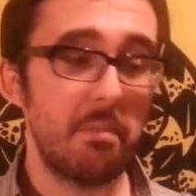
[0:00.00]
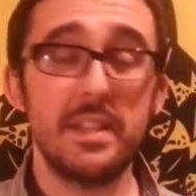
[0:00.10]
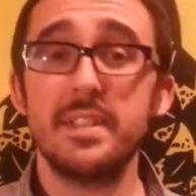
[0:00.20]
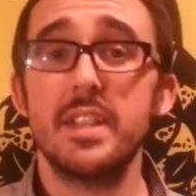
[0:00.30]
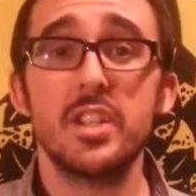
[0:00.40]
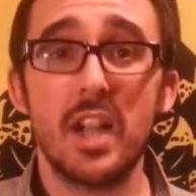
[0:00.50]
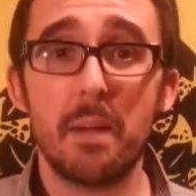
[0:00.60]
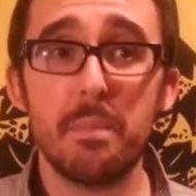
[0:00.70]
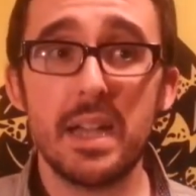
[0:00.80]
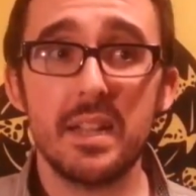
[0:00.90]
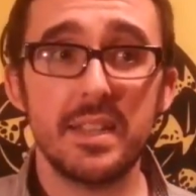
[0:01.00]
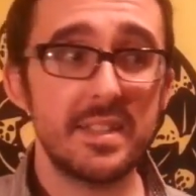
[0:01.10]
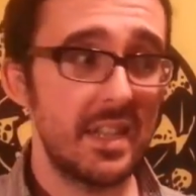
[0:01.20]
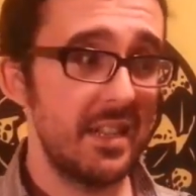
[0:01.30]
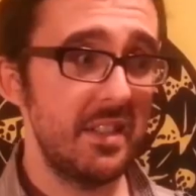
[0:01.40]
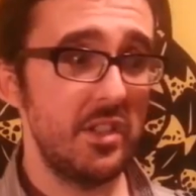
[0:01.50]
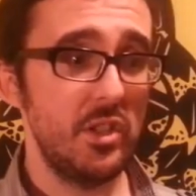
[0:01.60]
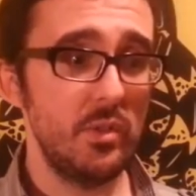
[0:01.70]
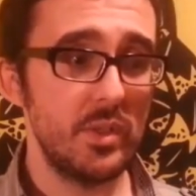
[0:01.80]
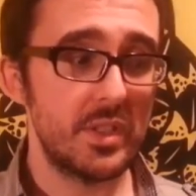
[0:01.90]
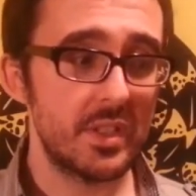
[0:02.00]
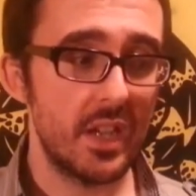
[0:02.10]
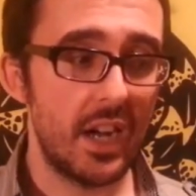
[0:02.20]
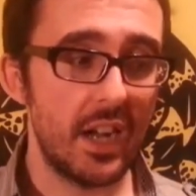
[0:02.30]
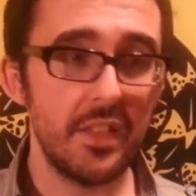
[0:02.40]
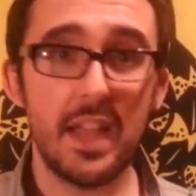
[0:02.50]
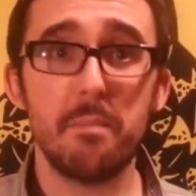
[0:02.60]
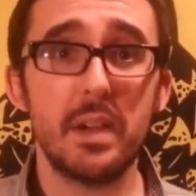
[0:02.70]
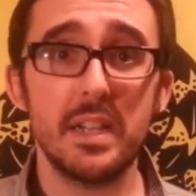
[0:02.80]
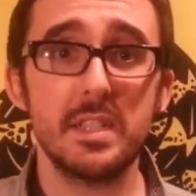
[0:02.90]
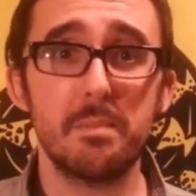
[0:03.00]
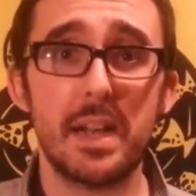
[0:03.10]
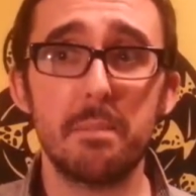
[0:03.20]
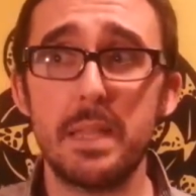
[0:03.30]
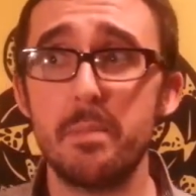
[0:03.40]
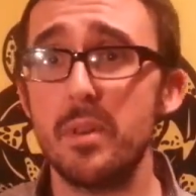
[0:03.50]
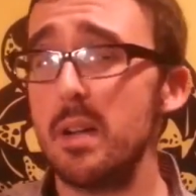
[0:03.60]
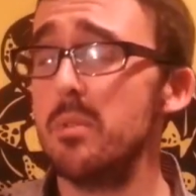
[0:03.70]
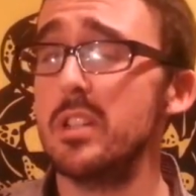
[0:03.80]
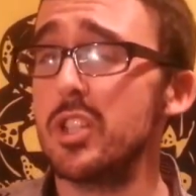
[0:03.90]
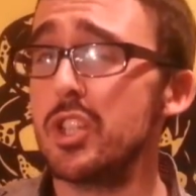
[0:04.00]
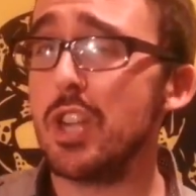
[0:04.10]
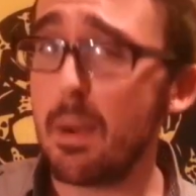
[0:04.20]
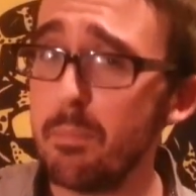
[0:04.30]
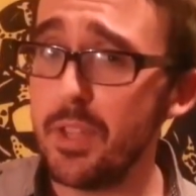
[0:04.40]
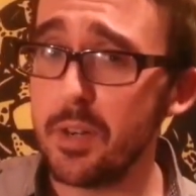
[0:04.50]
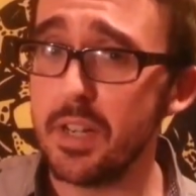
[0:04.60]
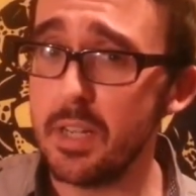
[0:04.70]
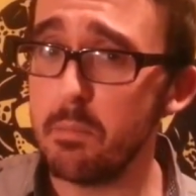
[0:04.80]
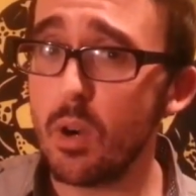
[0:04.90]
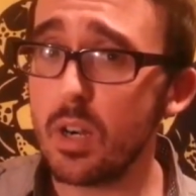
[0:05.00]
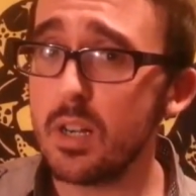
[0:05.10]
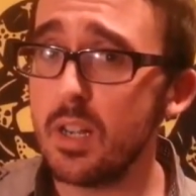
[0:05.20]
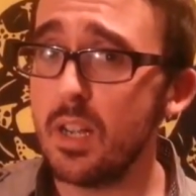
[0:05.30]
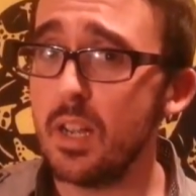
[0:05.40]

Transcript: place I shop at decided to use that money to bomb people, I wouldn't shop there anymore.